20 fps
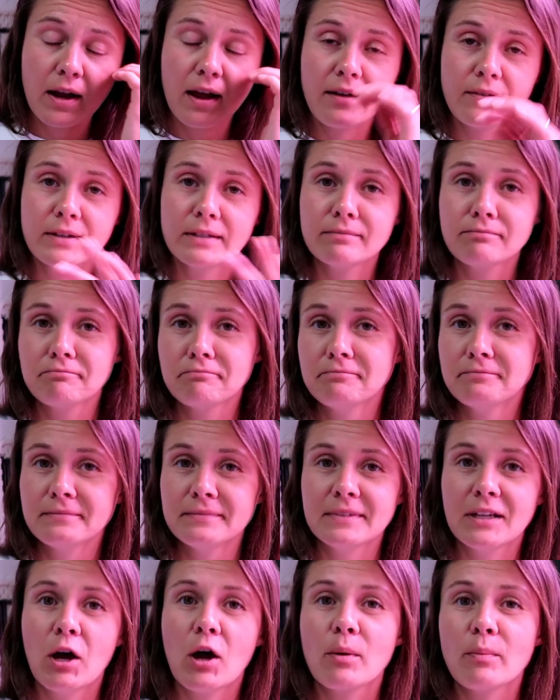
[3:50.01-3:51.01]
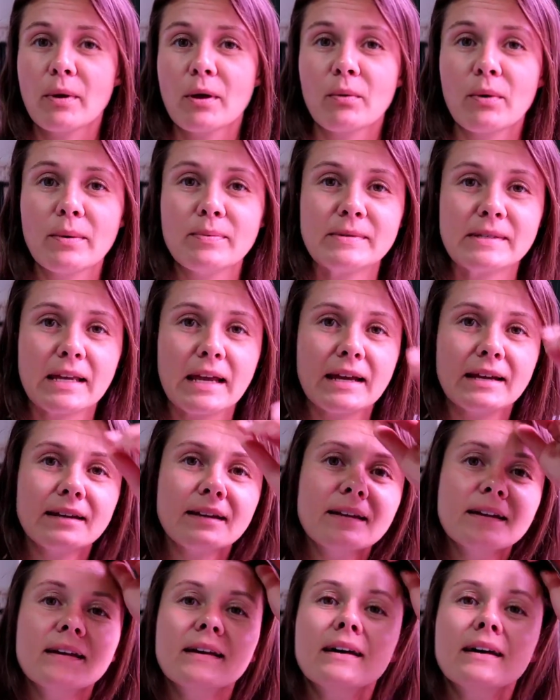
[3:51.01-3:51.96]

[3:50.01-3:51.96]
I have it on my website.